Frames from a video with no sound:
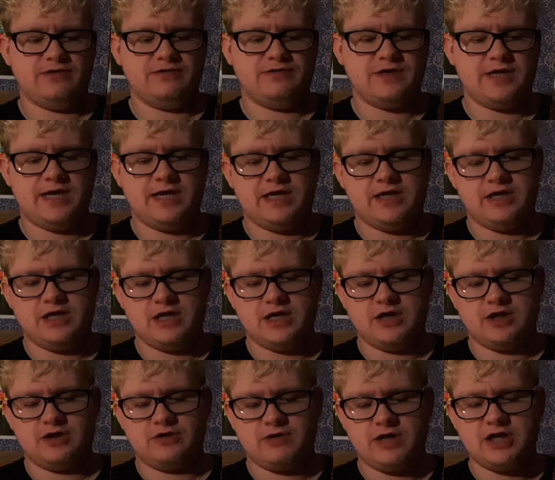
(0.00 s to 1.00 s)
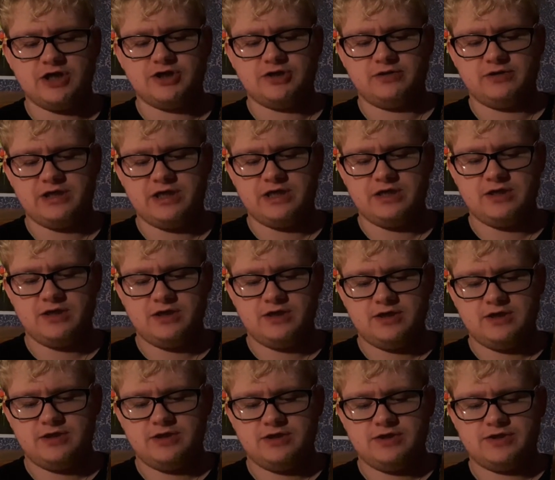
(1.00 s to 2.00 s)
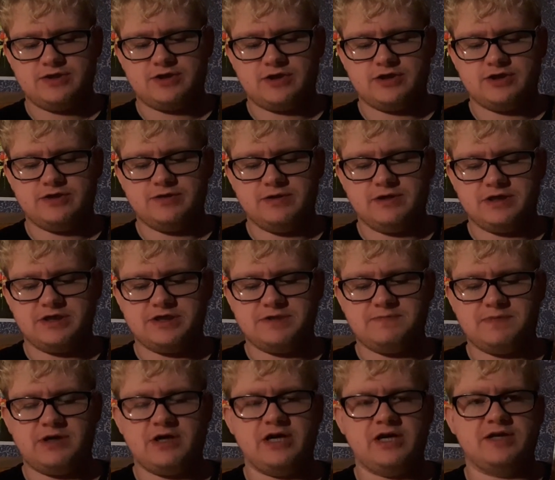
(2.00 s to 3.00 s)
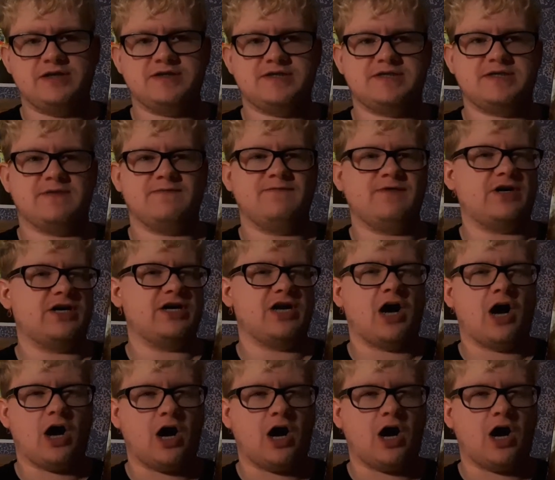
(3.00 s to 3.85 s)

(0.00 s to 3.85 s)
they uh, gradually start to experience some very